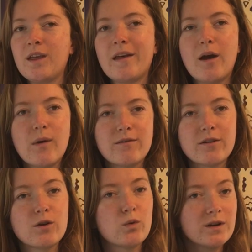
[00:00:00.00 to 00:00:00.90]
However,
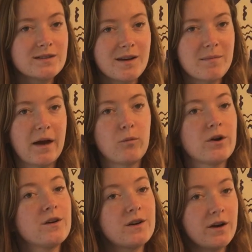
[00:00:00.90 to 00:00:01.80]
there were some that
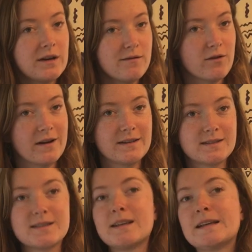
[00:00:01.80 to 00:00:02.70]
were carnivorous.
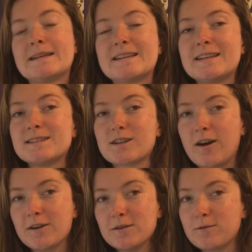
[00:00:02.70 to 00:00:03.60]
These
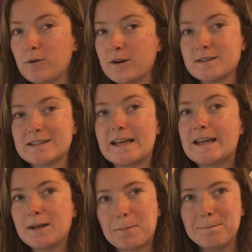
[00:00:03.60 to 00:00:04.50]
carnivores
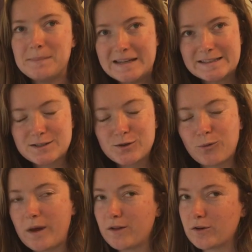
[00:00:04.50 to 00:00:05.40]
ate meat,
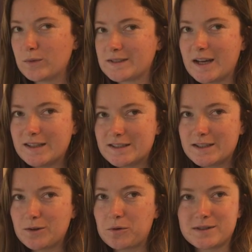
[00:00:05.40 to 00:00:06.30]
whether it was
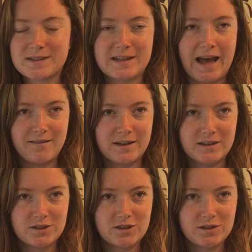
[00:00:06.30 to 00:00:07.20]
hunted or
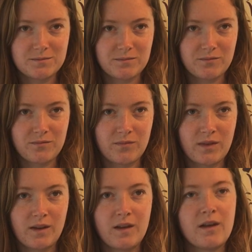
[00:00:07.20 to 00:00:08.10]
scavenged.
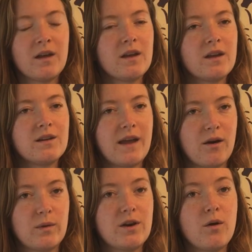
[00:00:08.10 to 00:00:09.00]
Now,
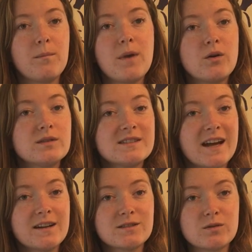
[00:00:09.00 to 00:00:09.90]
we know most
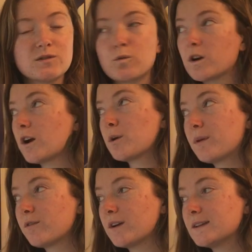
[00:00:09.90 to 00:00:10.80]
dinosaurs were
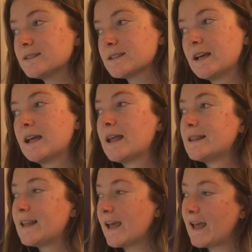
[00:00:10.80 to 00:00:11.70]
herbivorous.
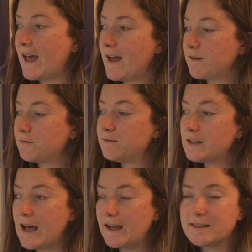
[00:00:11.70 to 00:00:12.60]
They had
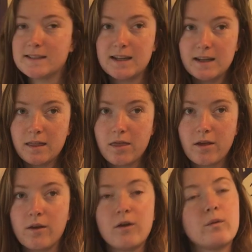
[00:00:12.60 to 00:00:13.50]
flat teeth,
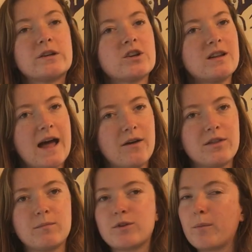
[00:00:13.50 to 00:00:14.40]
which allowed
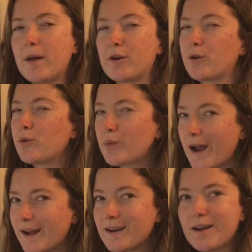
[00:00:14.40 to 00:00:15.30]
them to better
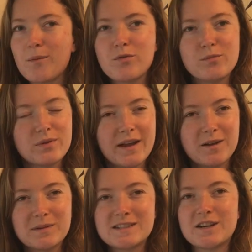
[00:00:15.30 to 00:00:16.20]
grind up the plant
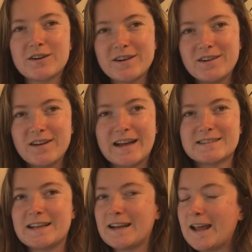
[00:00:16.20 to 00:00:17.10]
material as
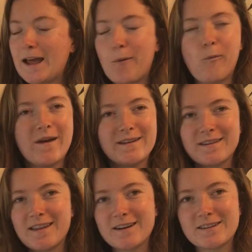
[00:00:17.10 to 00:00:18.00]
it went into their